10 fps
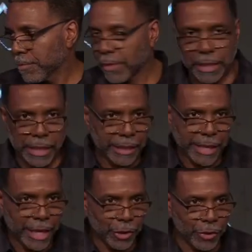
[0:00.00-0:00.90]
The letter
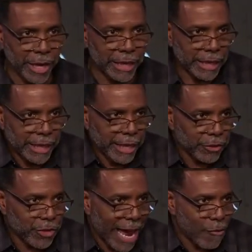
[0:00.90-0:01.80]
can't do that. The
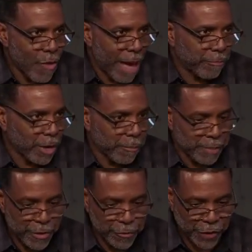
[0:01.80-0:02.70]
letter's not wrapped
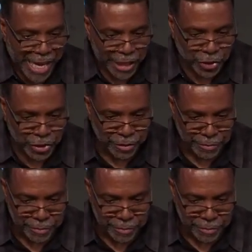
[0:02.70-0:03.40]
up in flesh,